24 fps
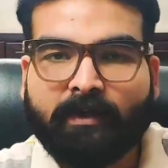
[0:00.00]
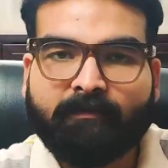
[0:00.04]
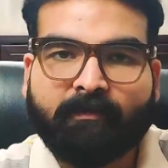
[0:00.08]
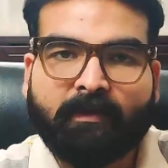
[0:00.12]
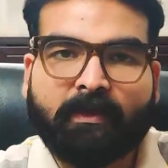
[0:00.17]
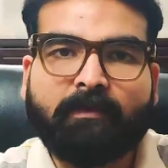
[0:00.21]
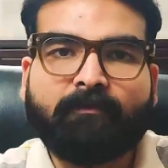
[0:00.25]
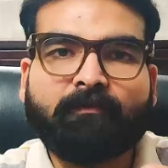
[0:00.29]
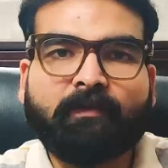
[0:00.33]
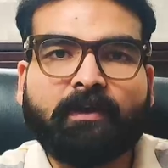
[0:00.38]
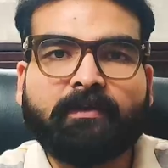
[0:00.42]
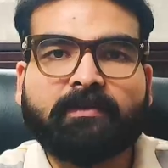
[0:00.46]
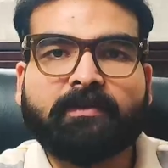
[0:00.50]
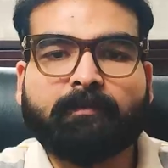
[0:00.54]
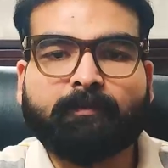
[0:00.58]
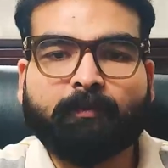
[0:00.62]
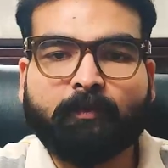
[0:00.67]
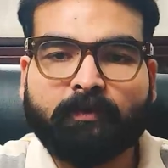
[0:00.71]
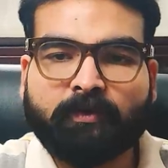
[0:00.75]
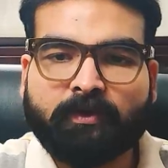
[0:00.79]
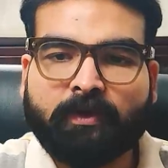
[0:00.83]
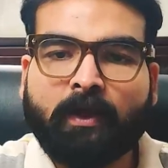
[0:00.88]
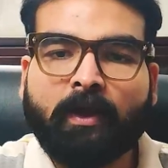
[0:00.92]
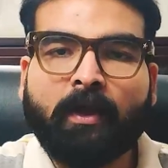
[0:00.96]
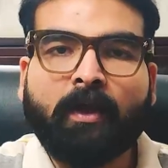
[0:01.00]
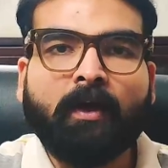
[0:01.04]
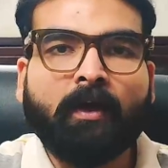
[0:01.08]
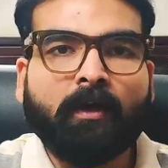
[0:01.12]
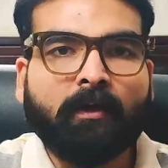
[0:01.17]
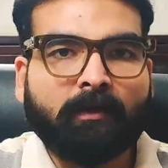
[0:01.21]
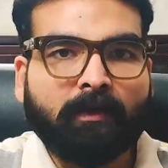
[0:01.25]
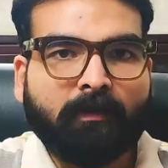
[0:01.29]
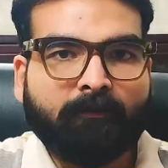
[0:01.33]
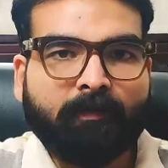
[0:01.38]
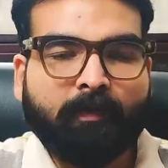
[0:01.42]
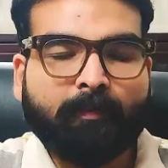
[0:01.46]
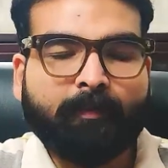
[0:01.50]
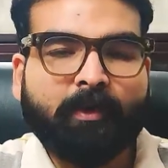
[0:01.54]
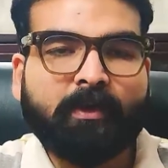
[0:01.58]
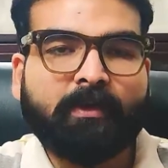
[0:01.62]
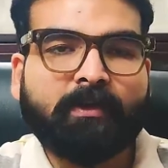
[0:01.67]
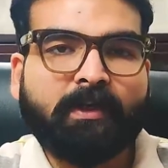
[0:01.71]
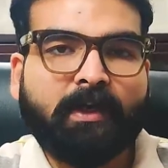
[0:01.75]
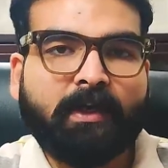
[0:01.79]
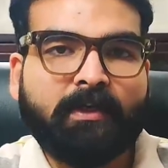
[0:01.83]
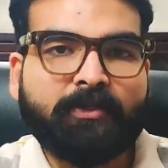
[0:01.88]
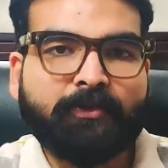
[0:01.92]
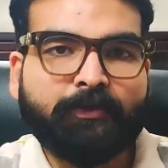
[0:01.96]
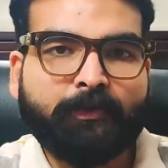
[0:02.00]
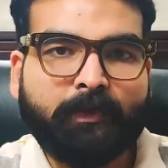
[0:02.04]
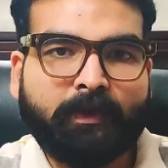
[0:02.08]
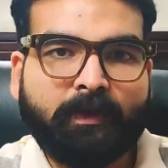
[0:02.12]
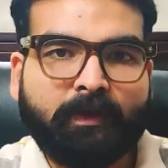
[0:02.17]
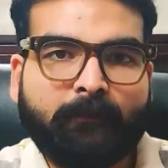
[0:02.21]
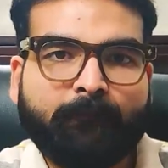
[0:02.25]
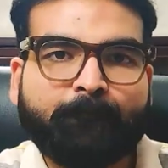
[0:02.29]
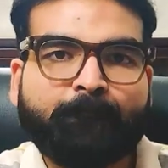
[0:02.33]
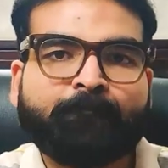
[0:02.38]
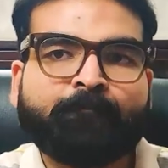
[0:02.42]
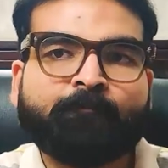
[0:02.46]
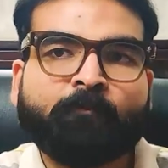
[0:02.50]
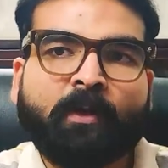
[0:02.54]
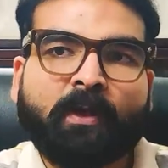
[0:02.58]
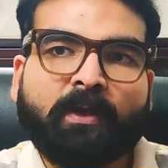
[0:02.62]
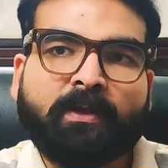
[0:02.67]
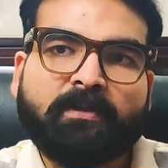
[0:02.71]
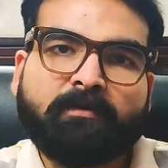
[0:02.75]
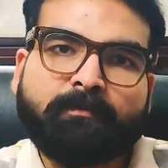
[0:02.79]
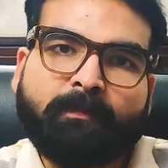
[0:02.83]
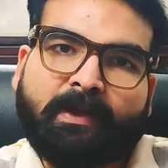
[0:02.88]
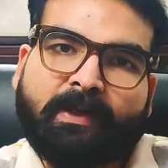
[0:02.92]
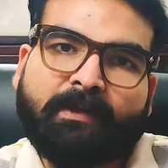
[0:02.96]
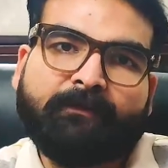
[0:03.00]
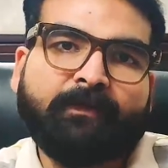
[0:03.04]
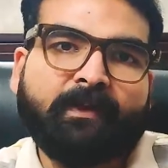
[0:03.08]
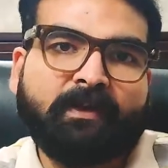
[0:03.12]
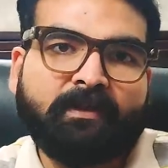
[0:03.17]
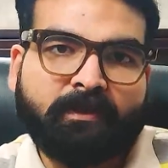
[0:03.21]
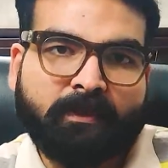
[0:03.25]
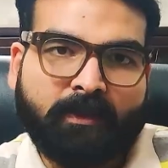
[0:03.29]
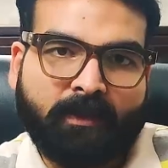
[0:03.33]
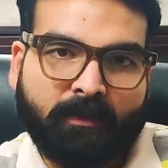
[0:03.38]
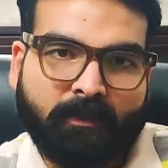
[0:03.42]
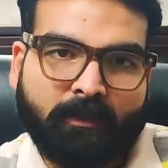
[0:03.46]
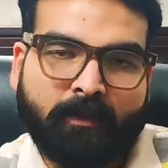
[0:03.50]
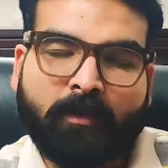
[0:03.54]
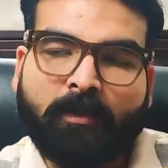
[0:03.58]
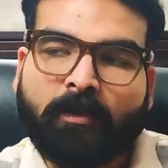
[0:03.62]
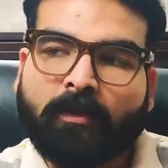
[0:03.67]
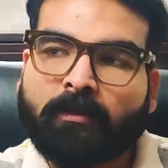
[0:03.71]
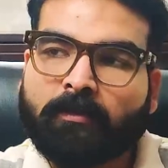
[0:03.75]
even if let's suppose the Vipreet Raj Yoga is manifesting,